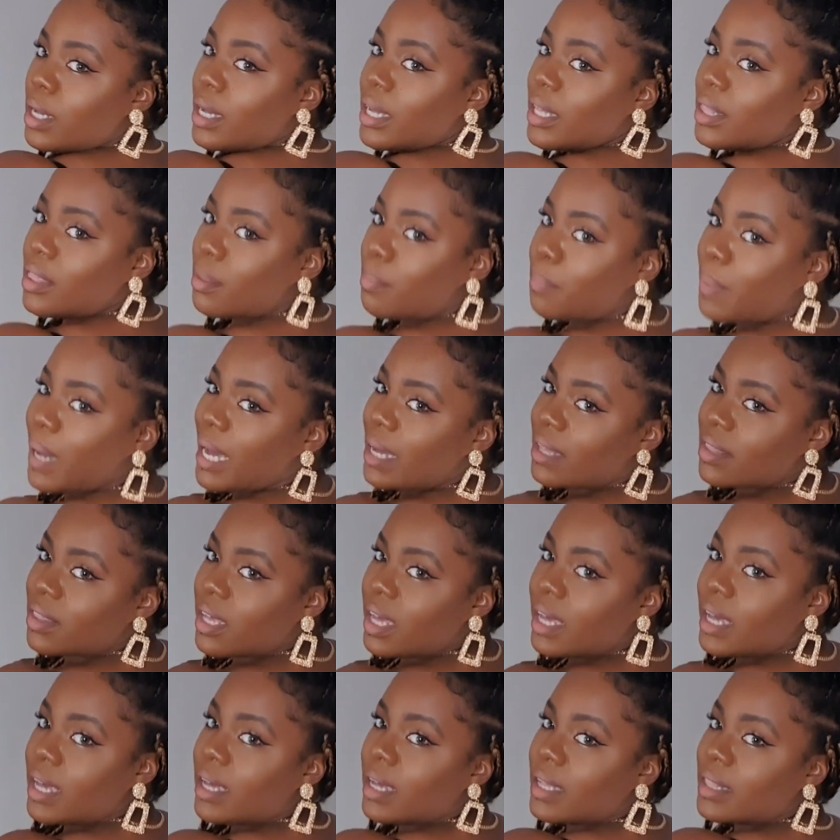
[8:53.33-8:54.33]
in the back
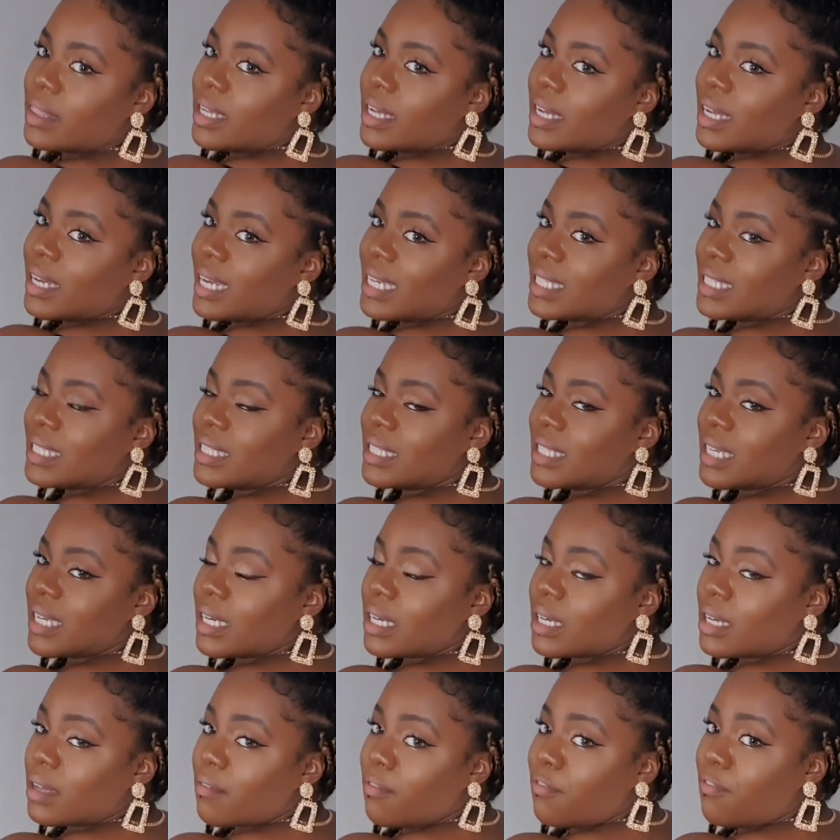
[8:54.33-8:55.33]
there, the
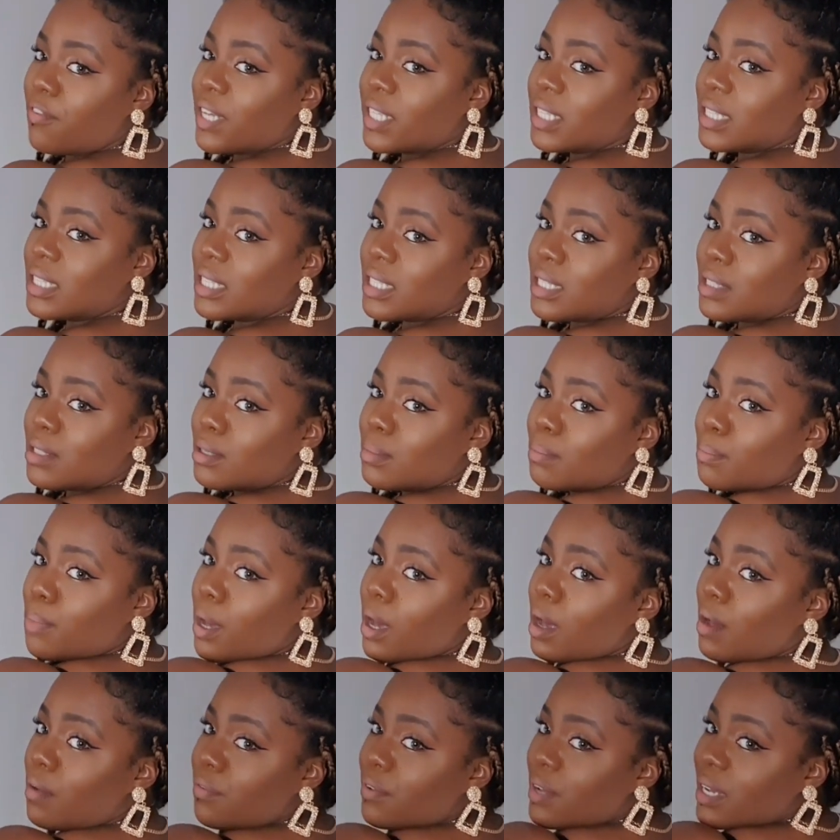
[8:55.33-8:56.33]
elastic fits
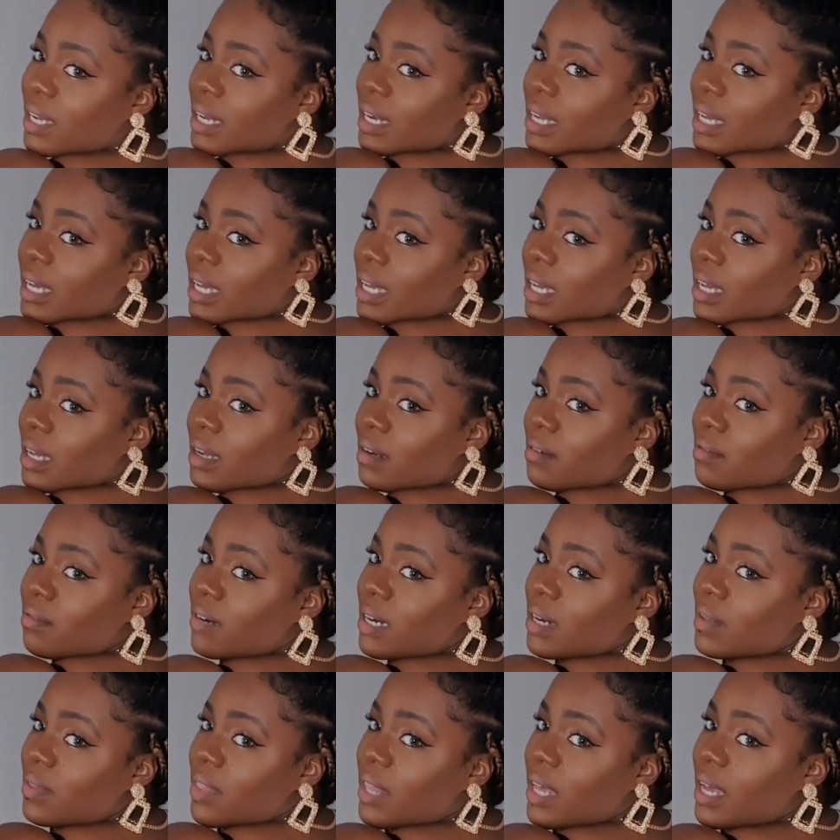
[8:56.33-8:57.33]
perfectly
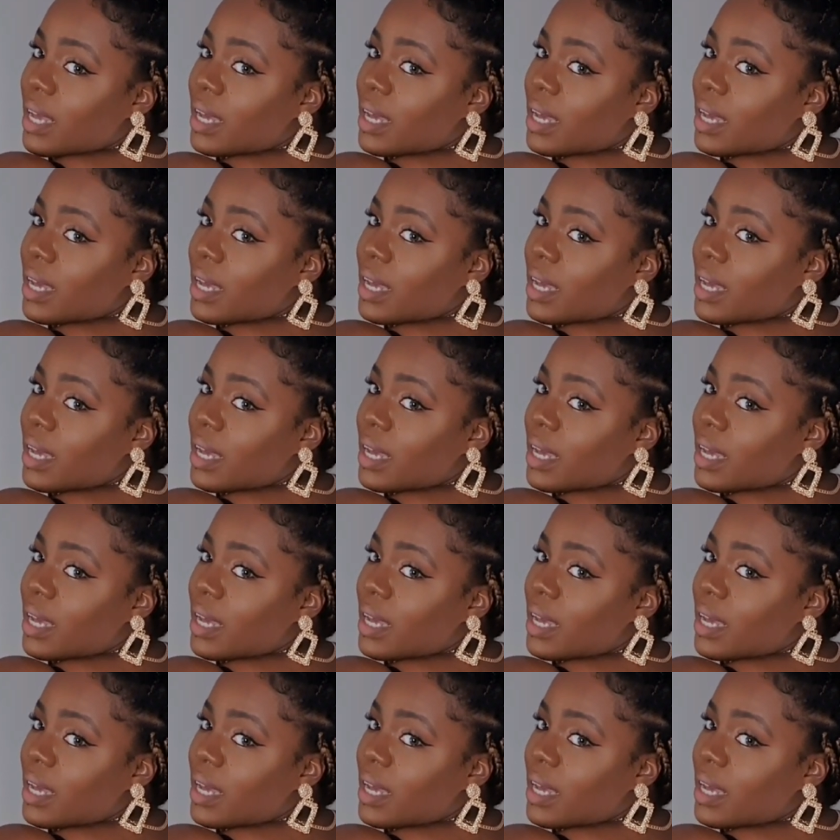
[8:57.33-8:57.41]
round